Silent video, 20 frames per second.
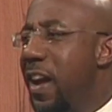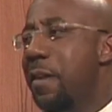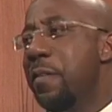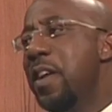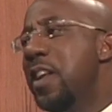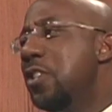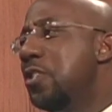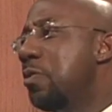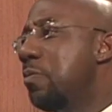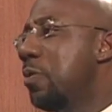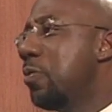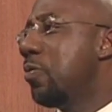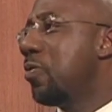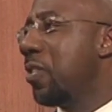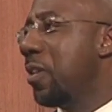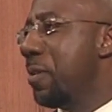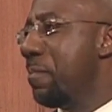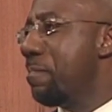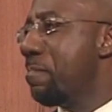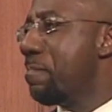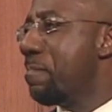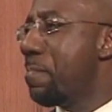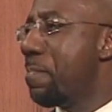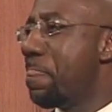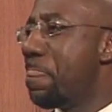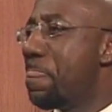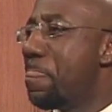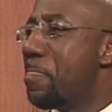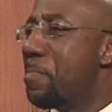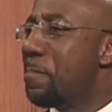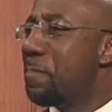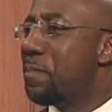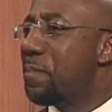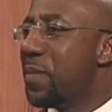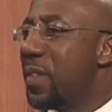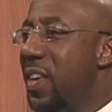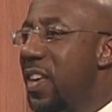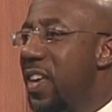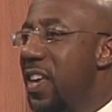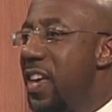Samaria and Jerusalem.
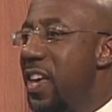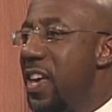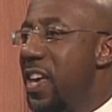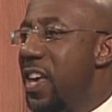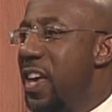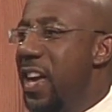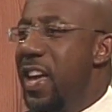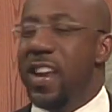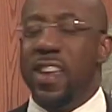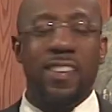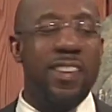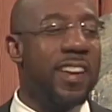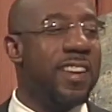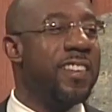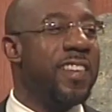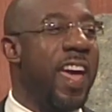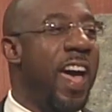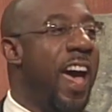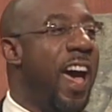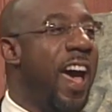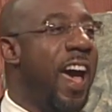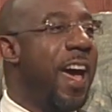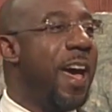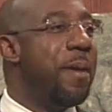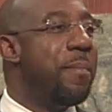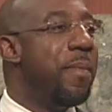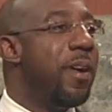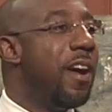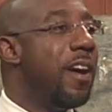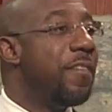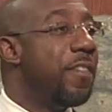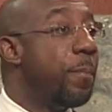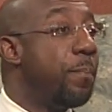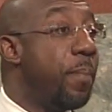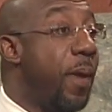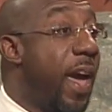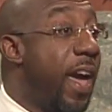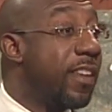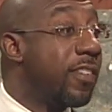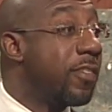It is the time of the
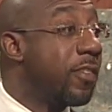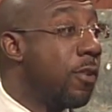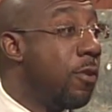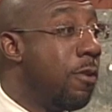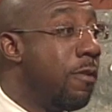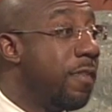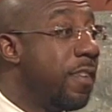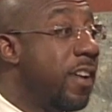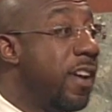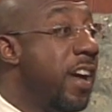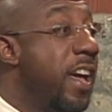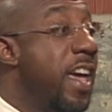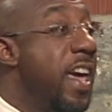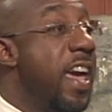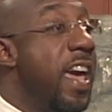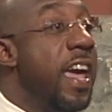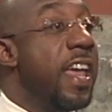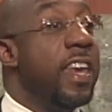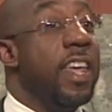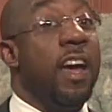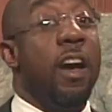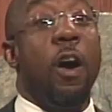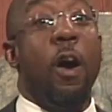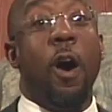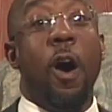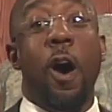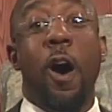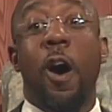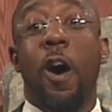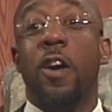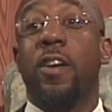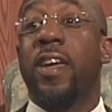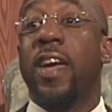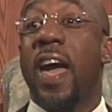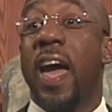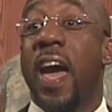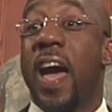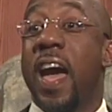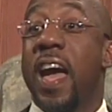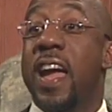Passover, and there are all
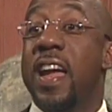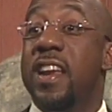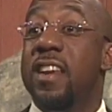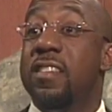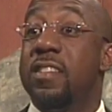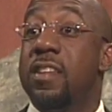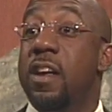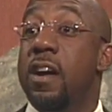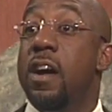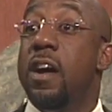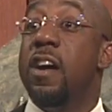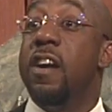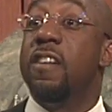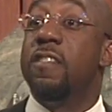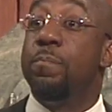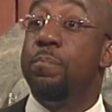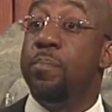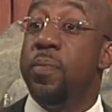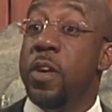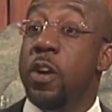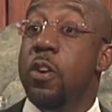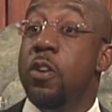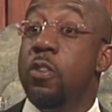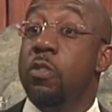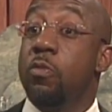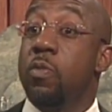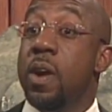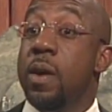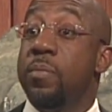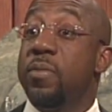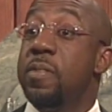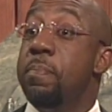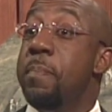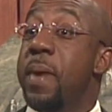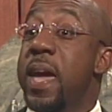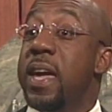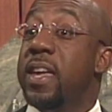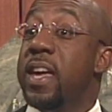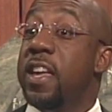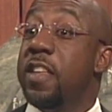kinds of pilgrims
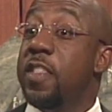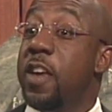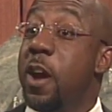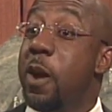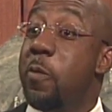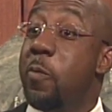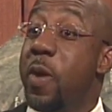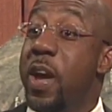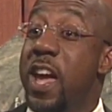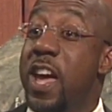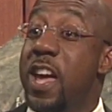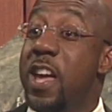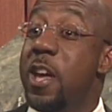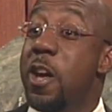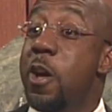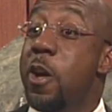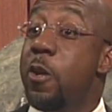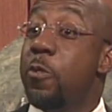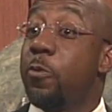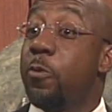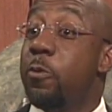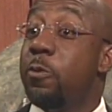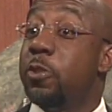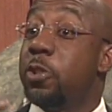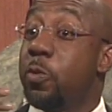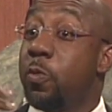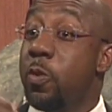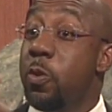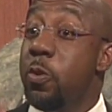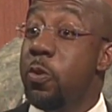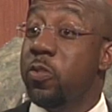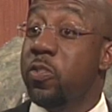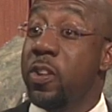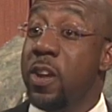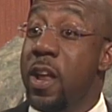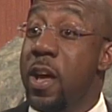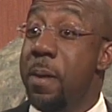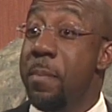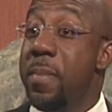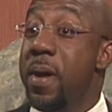making their way through
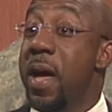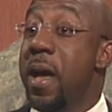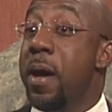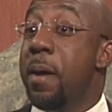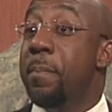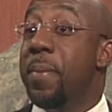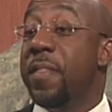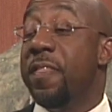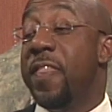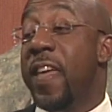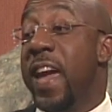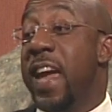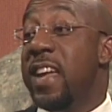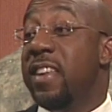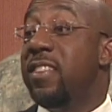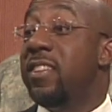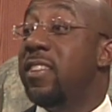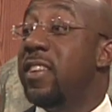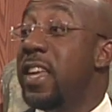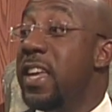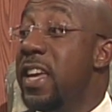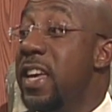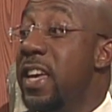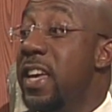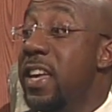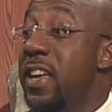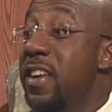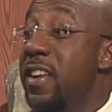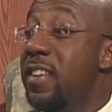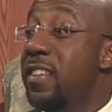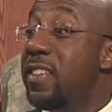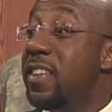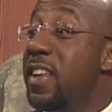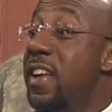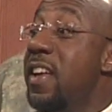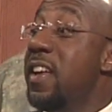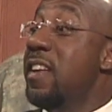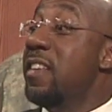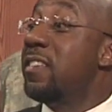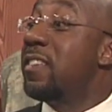Jerusalem, but they seize
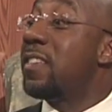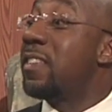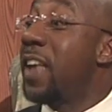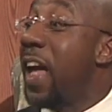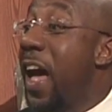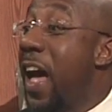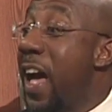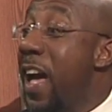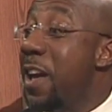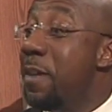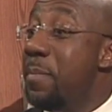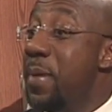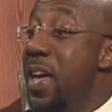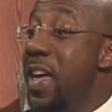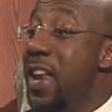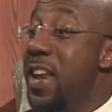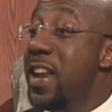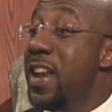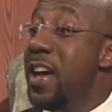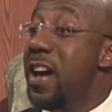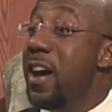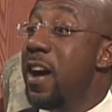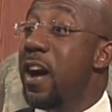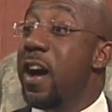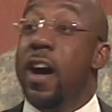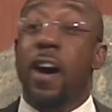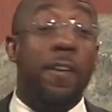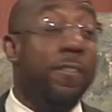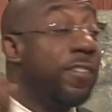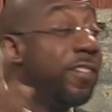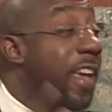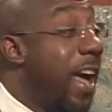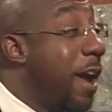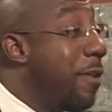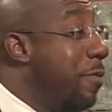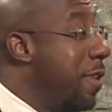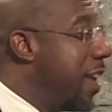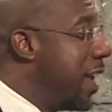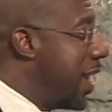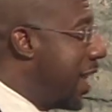Simon of
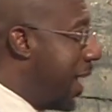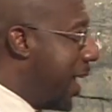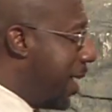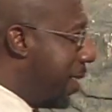Cyrene.